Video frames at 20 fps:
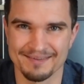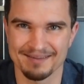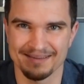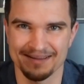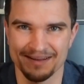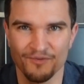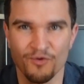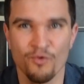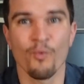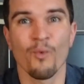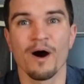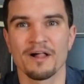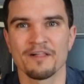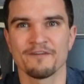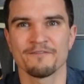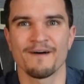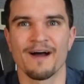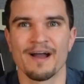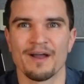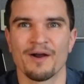kind of
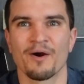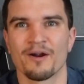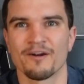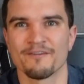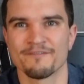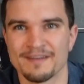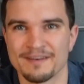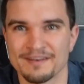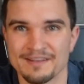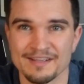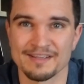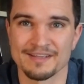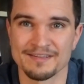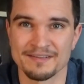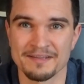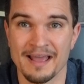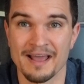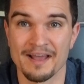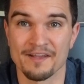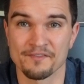qualify RFID
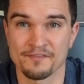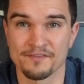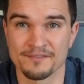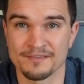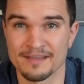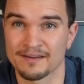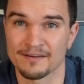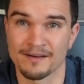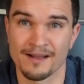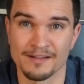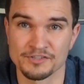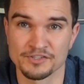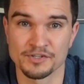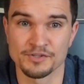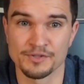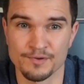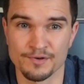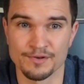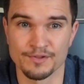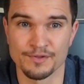as a technology
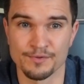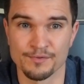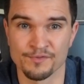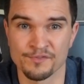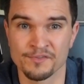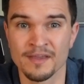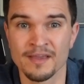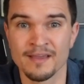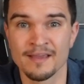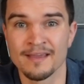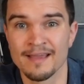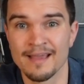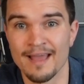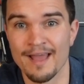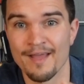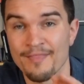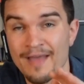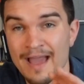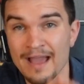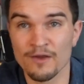you could use.
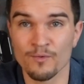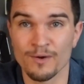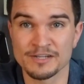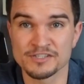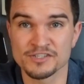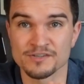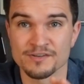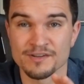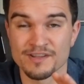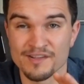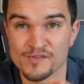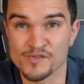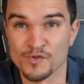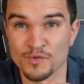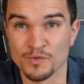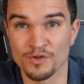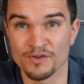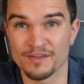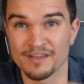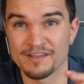And that question is
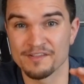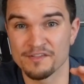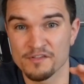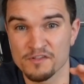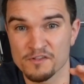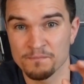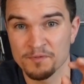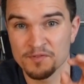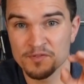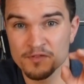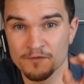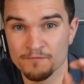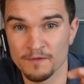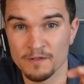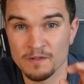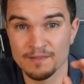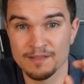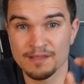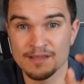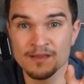to look at
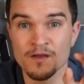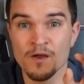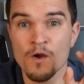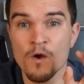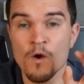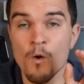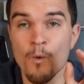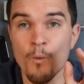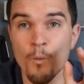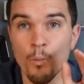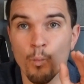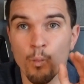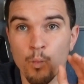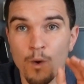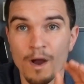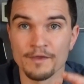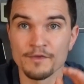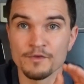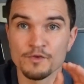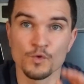specifically
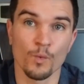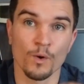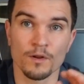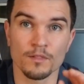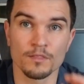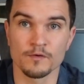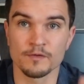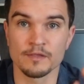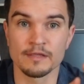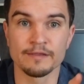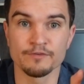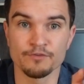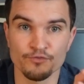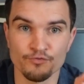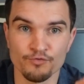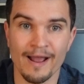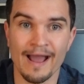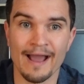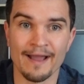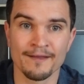what you are looking to
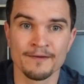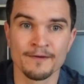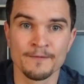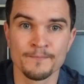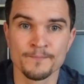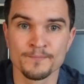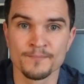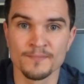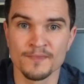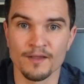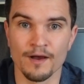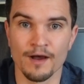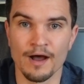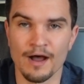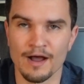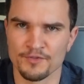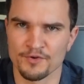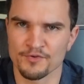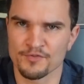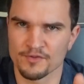track.
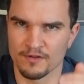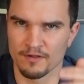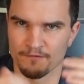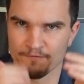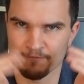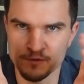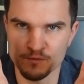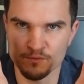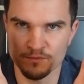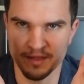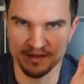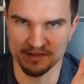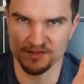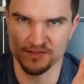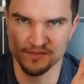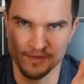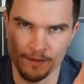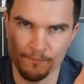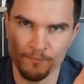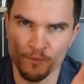Uh, there's a few like
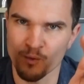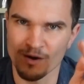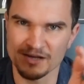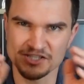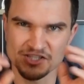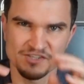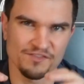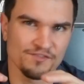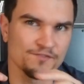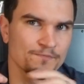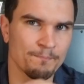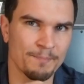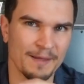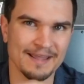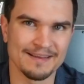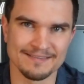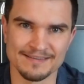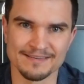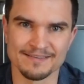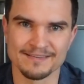sub questions
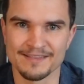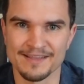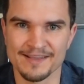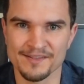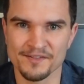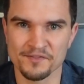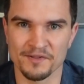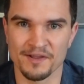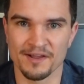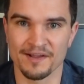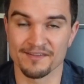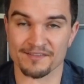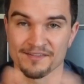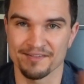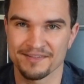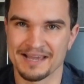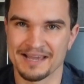baked into this because uh, it's